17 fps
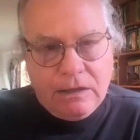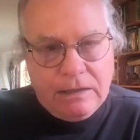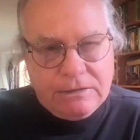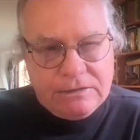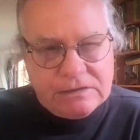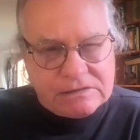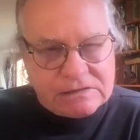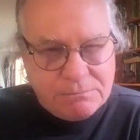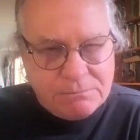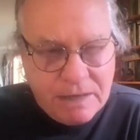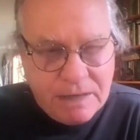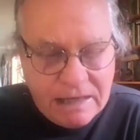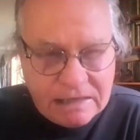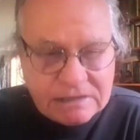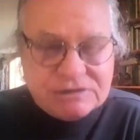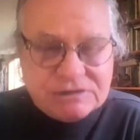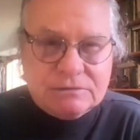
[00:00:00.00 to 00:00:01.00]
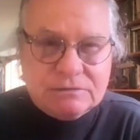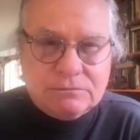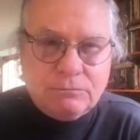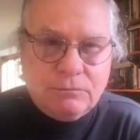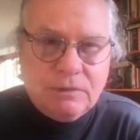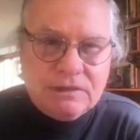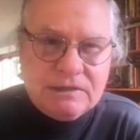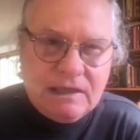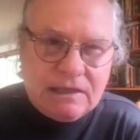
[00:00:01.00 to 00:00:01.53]
Just imagine
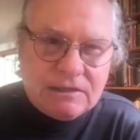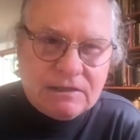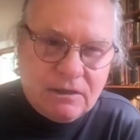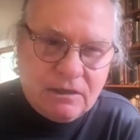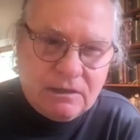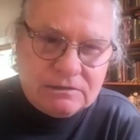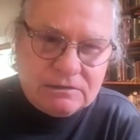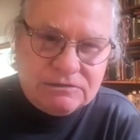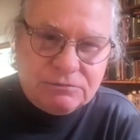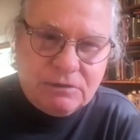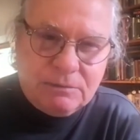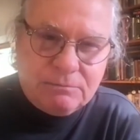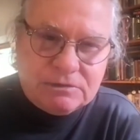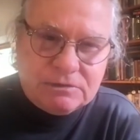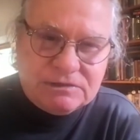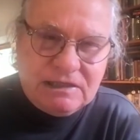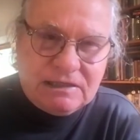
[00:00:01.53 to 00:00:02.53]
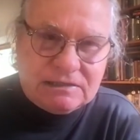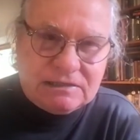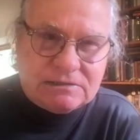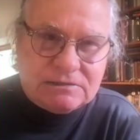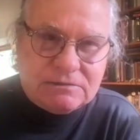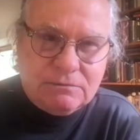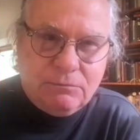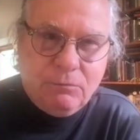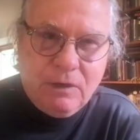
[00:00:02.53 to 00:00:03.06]
what that knowledge
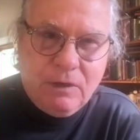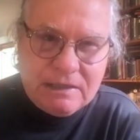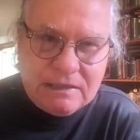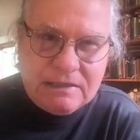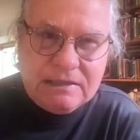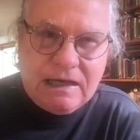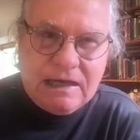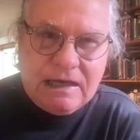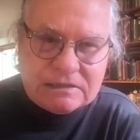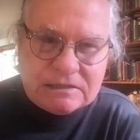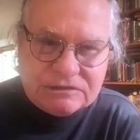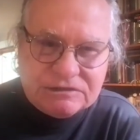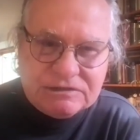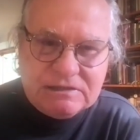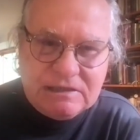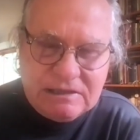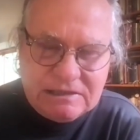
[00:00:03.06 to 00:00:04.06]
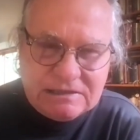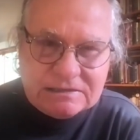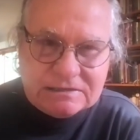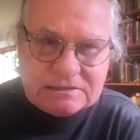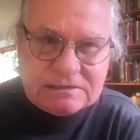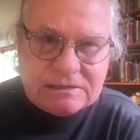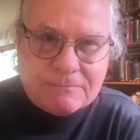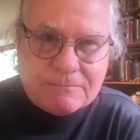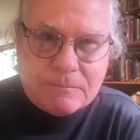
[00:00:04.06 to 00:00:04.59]
represents, what it actually
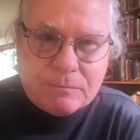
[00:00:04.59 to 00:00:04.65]
is.